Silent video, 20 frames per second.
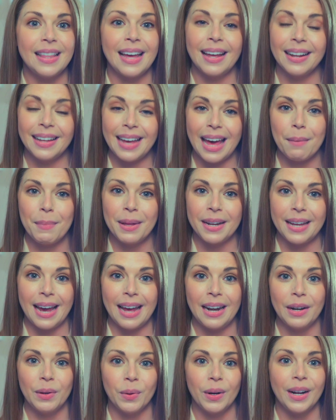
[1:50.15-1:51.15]
that cabin
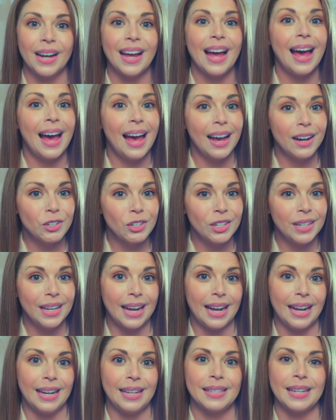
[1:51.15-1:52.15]
category actually
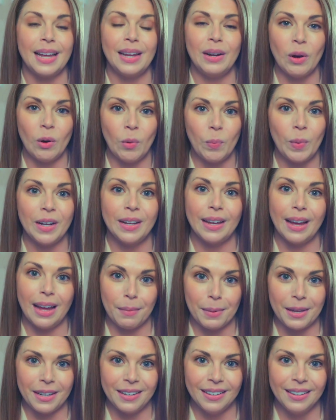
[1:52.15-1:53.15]
has an open
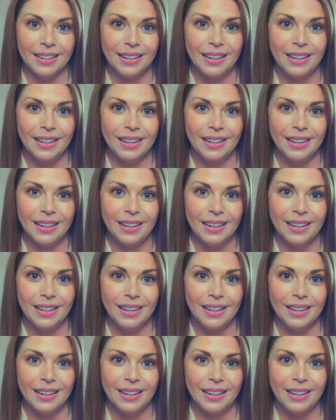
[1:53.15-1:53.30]
cabin.